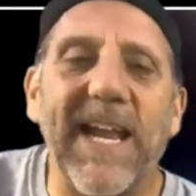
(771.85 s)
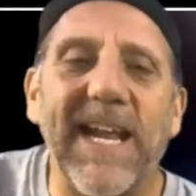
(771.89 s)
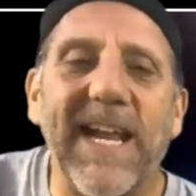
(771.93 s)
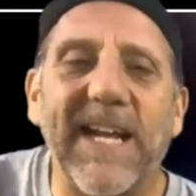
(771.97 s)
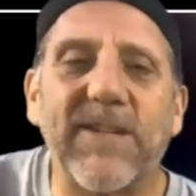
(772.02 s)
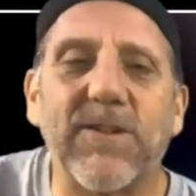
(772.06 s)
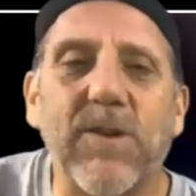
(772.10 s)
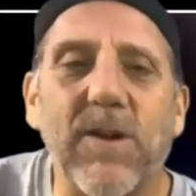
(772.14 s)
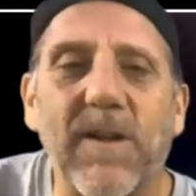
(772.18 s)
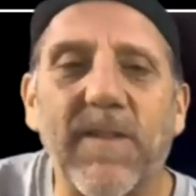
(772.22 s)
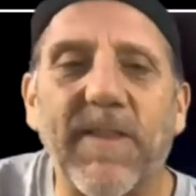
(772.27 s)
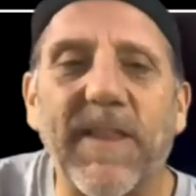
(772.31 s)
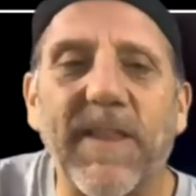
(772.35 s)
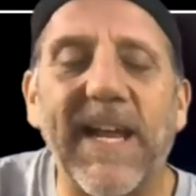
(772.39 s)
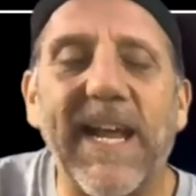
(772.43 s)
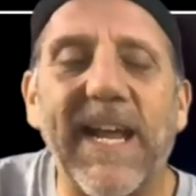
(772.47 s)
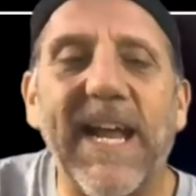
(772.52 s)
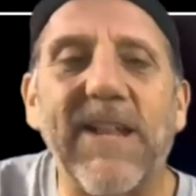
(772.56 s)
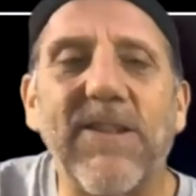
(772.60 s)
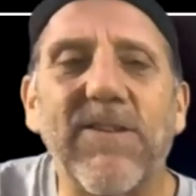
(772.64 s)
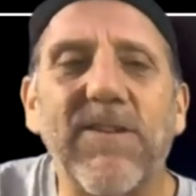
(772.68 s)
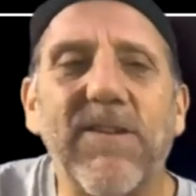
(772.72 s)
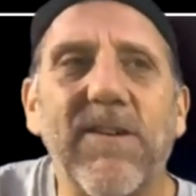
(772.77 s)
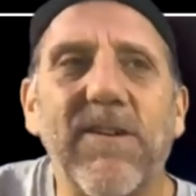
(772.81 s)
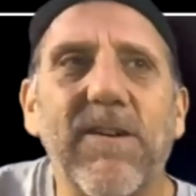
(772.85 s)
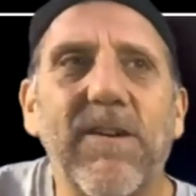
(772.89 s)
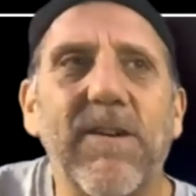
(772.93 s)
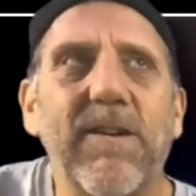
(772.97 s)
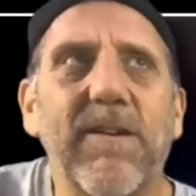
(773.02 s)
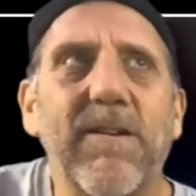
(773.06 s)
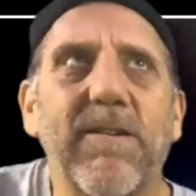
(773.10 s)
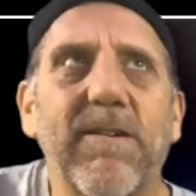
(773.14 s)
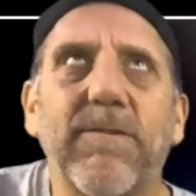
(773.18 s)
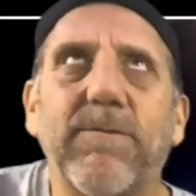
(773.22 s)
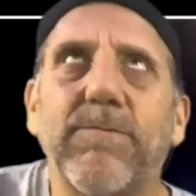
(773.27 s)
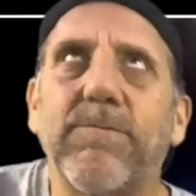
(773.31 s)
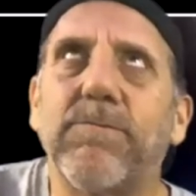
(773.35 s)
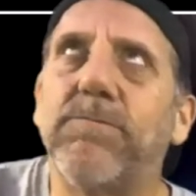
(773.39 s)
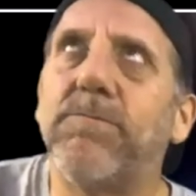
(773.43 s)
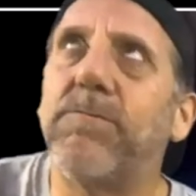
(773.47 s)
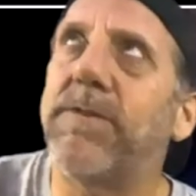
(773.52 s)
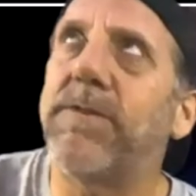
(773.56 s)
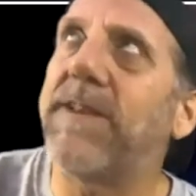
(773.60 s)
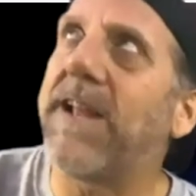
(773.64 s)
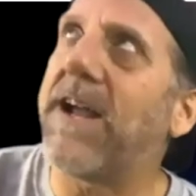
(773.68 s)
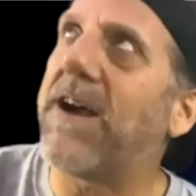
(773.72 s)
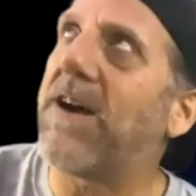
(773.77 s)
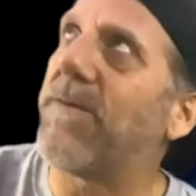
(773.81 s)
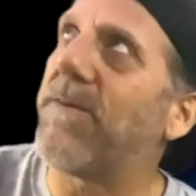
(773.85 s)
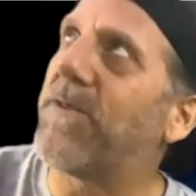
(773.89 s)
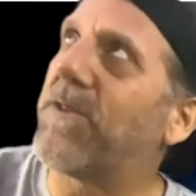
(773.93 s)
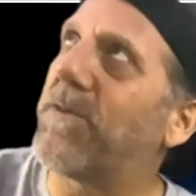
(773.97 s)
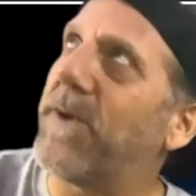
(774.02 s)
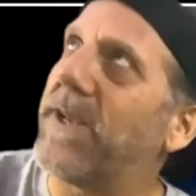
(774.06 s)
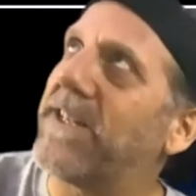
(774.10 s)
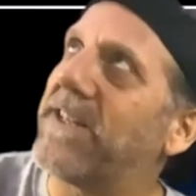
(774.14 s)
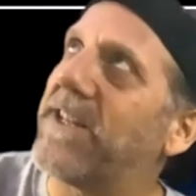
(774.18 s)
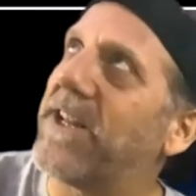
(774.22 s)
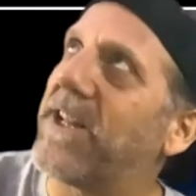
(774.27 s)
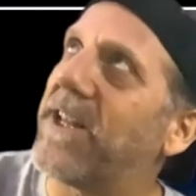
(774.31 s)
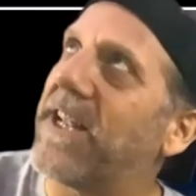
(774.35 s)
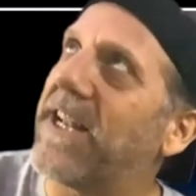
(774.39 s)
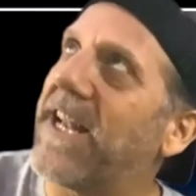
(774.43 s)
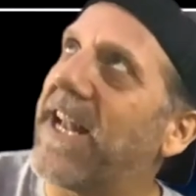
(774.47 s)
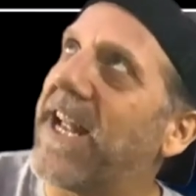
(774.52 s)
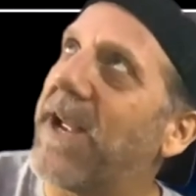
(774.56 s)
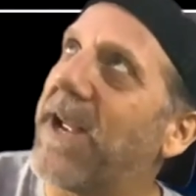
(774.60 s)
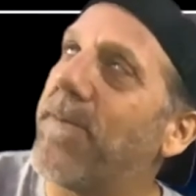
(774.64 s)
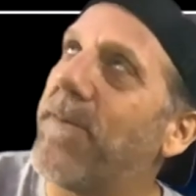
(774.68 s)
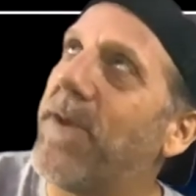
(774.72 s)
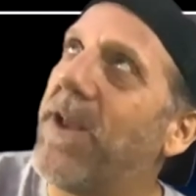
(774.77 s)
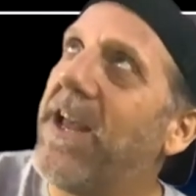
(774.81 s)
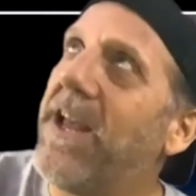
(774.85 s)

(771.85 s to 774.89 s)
It's called the now I'm spacing on the name.